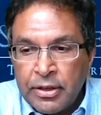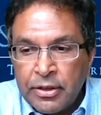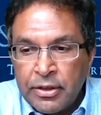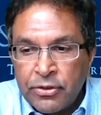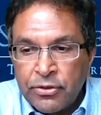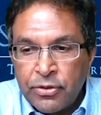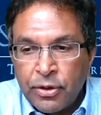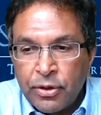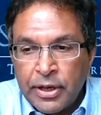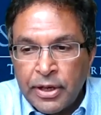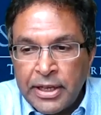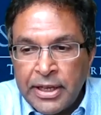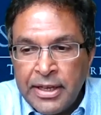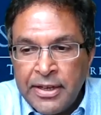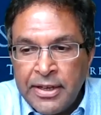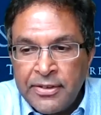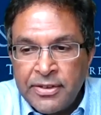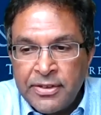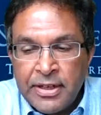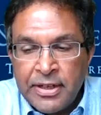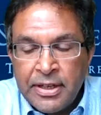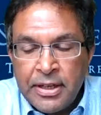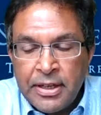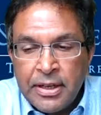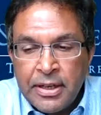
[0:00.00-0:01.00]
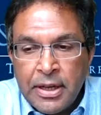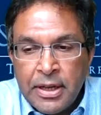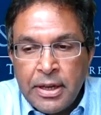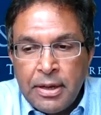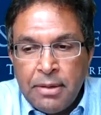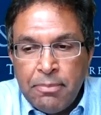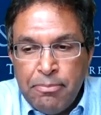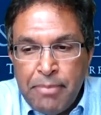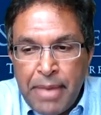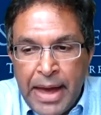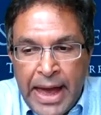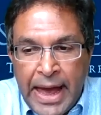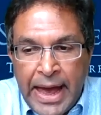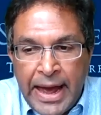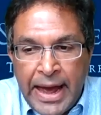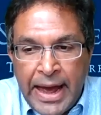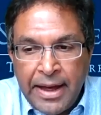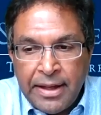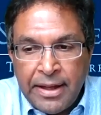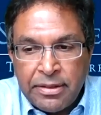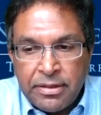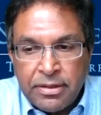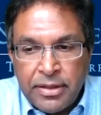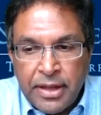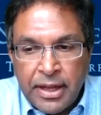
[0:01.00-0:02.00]
sort of easy
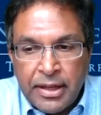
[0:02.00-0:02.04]
math,